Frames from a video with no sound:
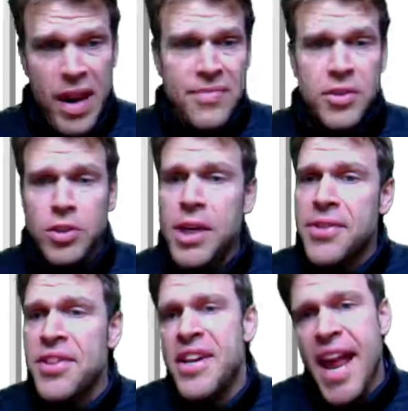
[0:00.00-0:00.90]
we have to
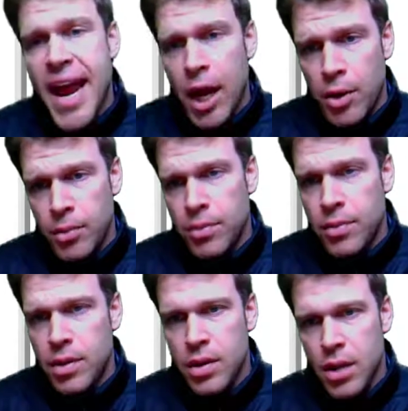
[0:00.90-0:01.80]
look at the noun,
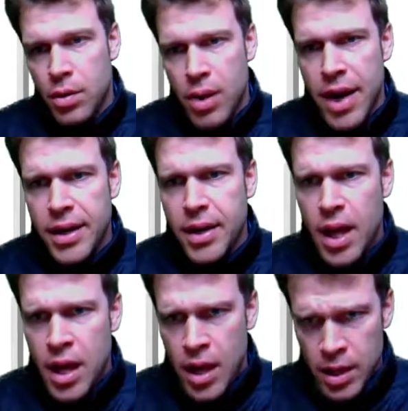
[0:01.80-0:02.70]
all
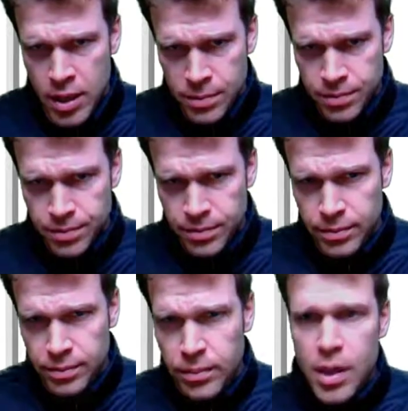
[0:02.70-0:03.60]
right?
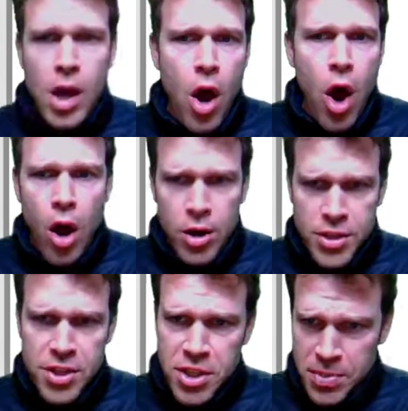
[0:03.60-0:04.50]

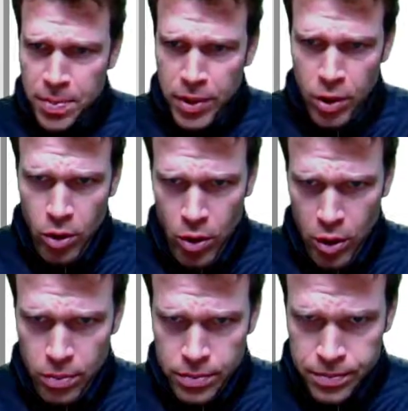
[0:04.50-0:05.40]
Cars, this is
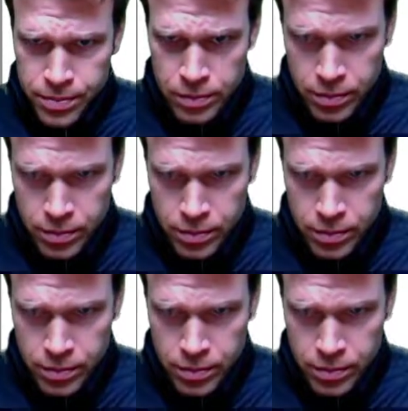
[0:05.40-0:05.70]
plural.